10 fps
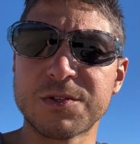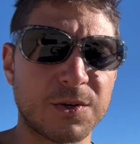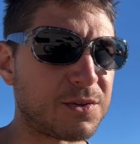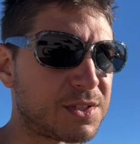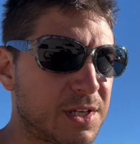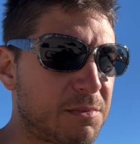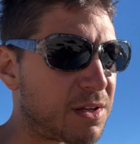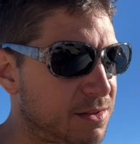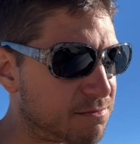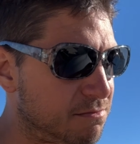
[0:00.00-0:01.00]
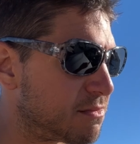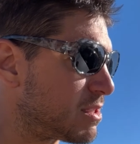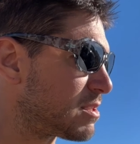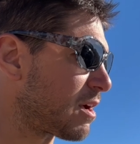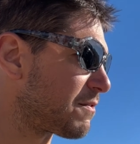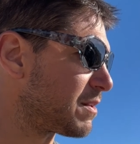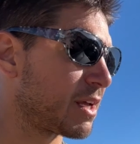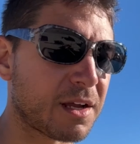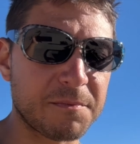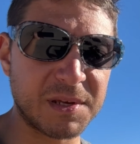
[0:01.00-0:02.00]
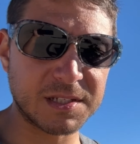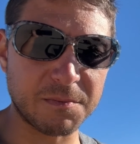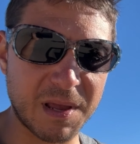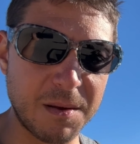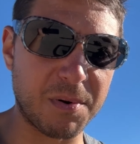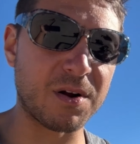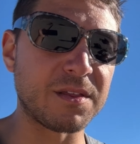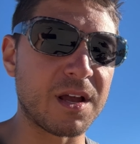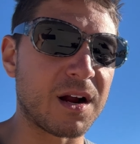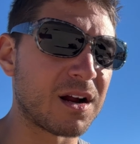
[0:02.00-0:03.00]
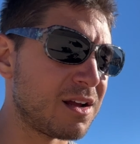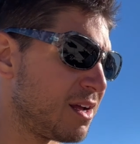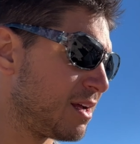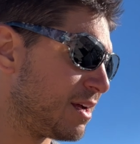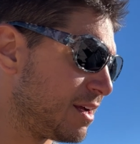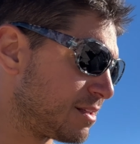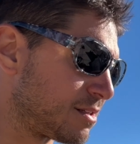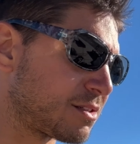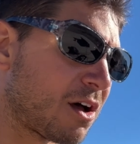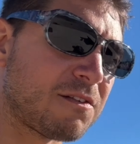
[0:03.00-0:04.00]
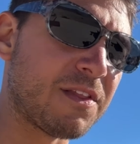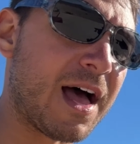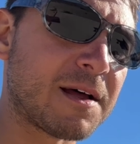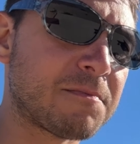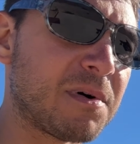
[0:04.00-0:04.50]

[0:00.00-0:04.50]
So I was thinking about stuffing like a piece of paper in there to solve that.